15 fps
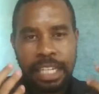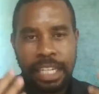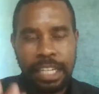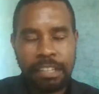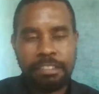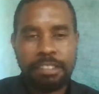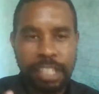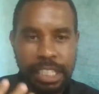
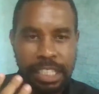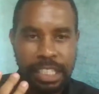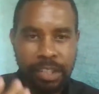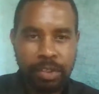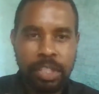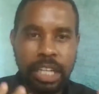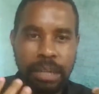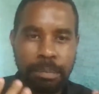every
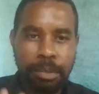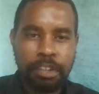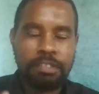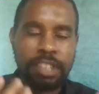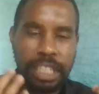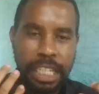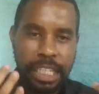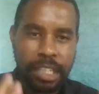new
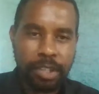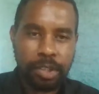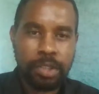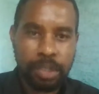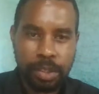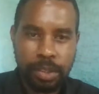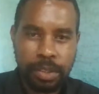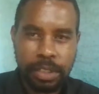non-profit I
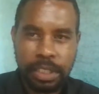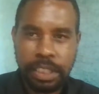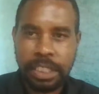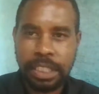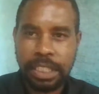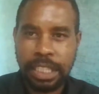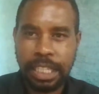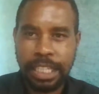talk to,
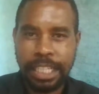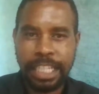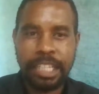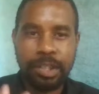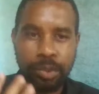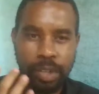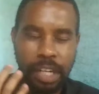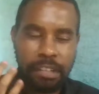they
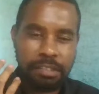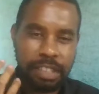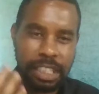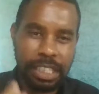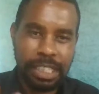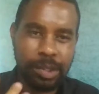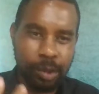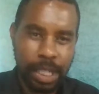tend to
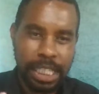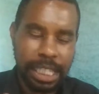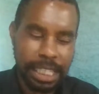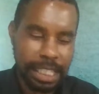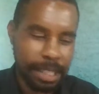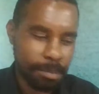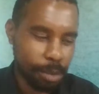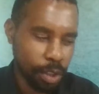have this one
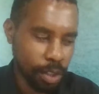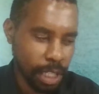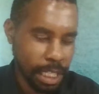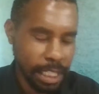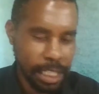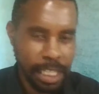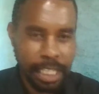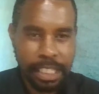assumption,
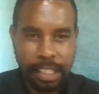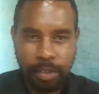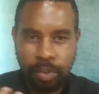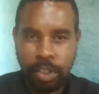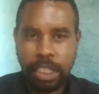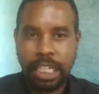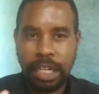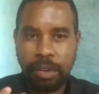and that is
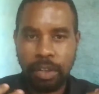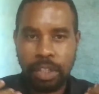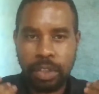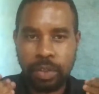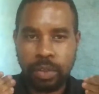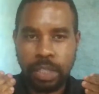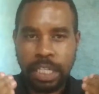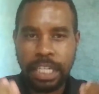what I
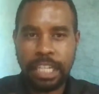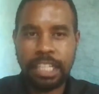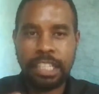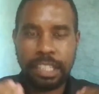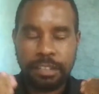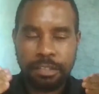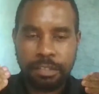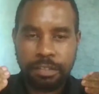want to
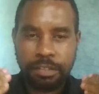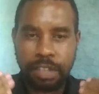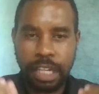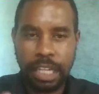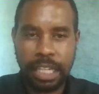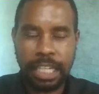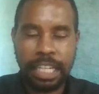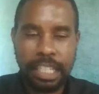address
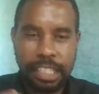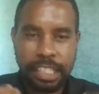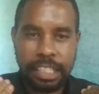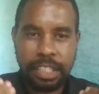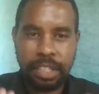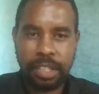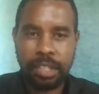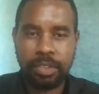
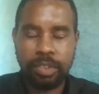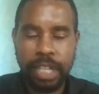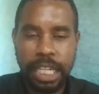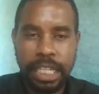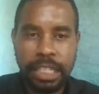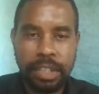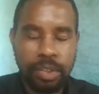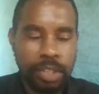it
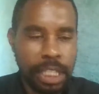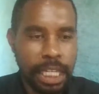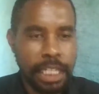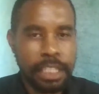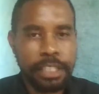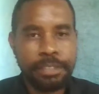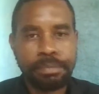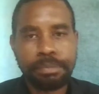today, so
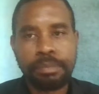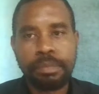that